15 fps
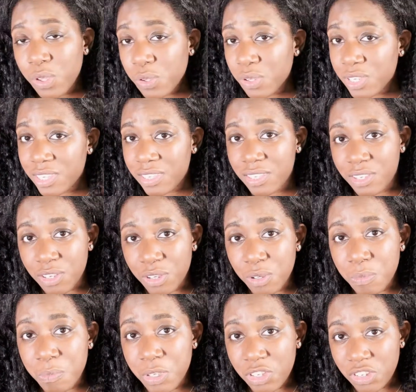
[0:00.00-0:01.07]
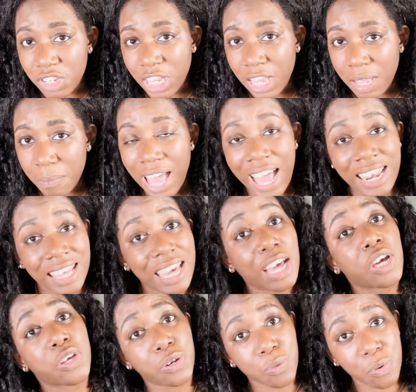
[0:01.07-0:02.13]
You can still be cheap and get
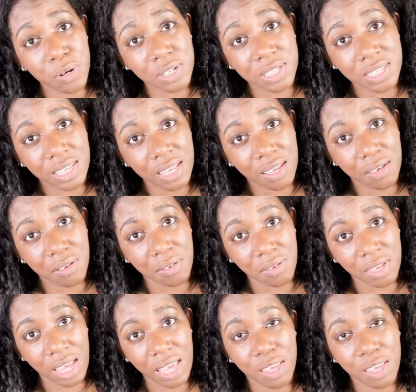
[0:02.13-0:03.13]
good quality, okay?